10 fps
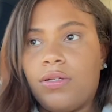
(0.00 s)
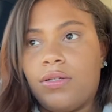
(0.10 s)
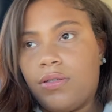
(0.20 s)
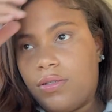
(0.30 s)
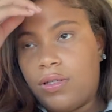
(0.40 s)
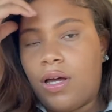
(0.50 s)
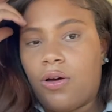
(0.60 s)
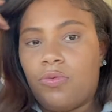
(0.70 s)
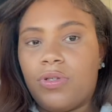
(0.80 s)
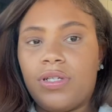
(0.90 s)

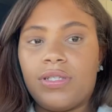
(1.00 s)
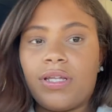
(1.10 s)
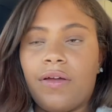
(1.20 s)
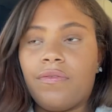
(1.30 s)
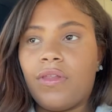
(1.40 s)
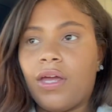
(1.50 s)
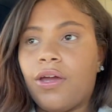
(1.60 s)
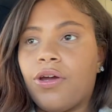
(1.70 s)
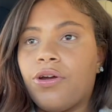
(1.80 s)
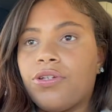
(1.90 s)
So we just left
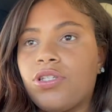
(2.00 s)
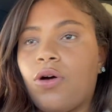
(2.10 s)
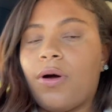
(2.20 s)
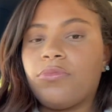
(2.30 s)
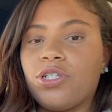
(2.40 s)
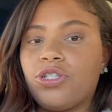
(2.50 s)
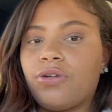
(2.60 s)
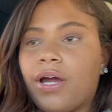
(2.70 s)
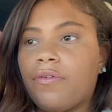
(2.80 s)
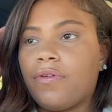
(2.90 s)
there. So I'm just
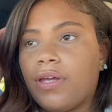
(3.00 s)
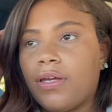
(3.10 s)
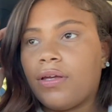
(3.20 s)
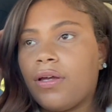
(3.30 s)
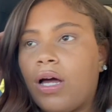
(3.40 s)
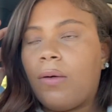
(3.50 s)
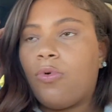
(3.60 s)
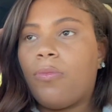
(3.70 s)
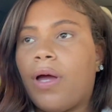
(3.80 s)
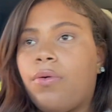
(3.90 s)
driving. I'm
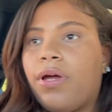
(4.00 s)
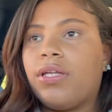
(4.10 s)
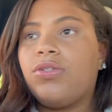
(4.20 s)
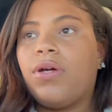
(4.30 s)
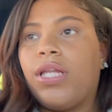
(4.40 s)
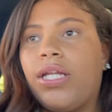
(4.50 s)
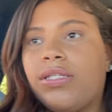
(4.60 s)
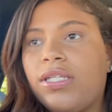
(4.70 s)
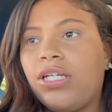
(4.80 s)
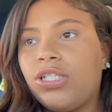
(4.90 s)
on my way to Atlantic
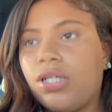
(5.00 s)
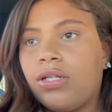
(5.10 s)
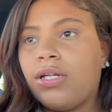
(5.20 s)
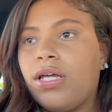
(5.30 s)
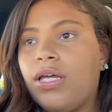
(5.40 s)
Station.